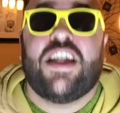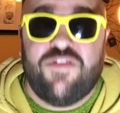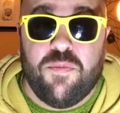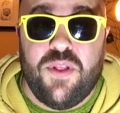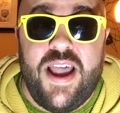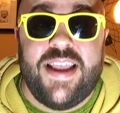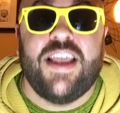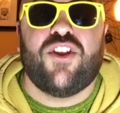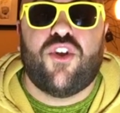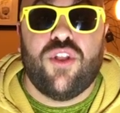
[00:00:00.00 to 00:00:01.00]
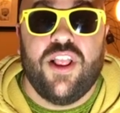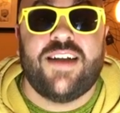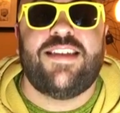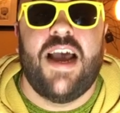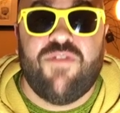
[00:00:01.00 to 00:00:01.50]
Thanks for playing and good
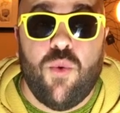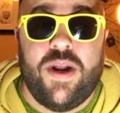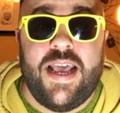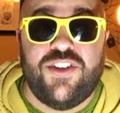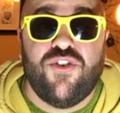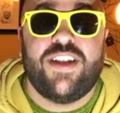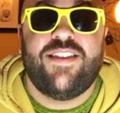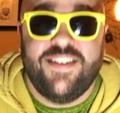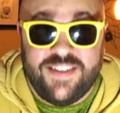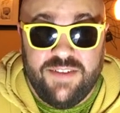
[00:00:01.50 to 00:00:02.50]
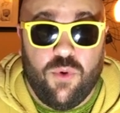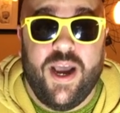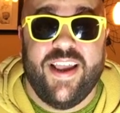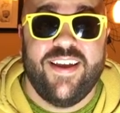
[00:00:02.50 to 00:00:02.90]
luck to everyone entering this giveaway.